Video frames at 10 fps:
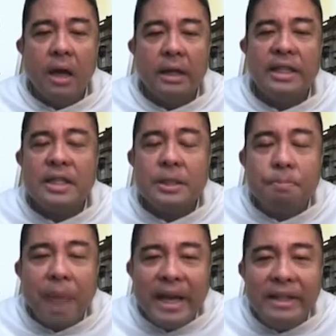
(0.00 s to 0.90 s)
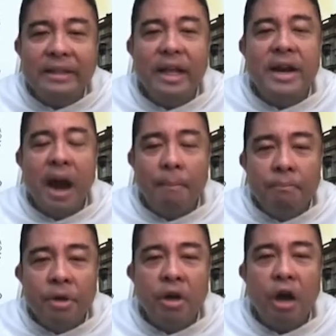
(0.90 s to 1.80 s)
Despite the
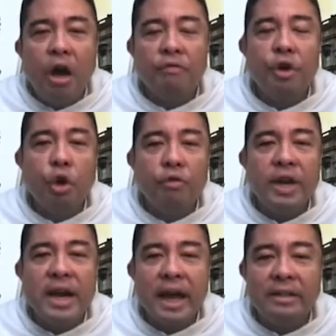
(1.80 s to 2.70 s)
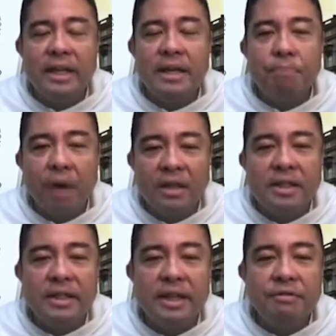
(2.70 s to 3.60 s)
number of COVID-19
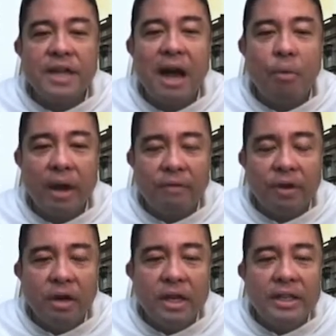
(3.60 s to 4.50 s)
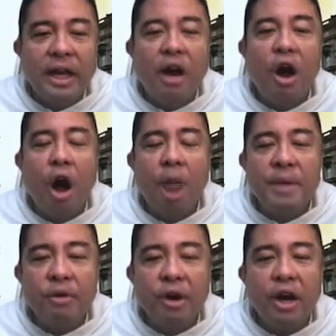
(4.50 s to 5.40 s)
positives, however, the
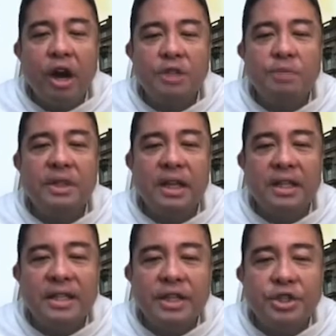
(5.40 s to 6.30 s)
Omicron hospitalizations